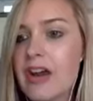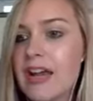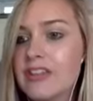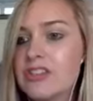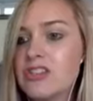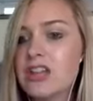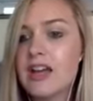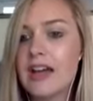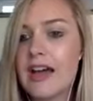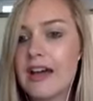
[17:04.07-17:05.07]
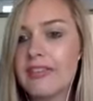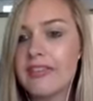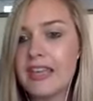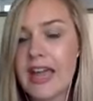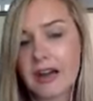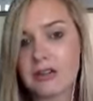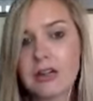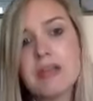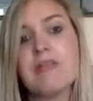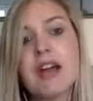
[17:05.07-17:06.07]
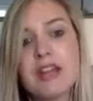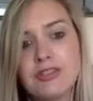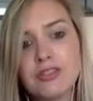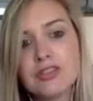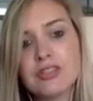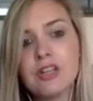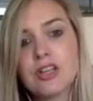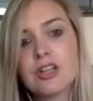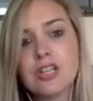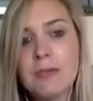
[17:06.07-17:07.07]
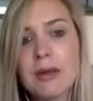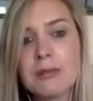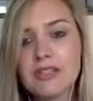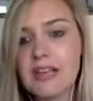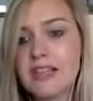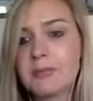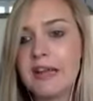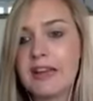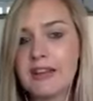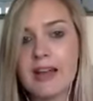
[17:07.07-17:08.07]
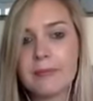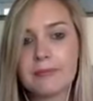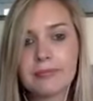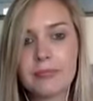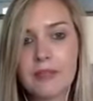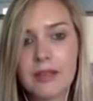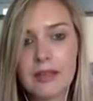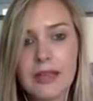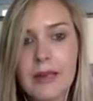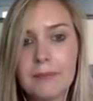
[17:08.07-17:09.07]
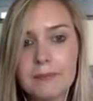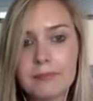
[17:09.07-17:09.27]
range and the Alchemy range? Could you maybe explain that? Yeah.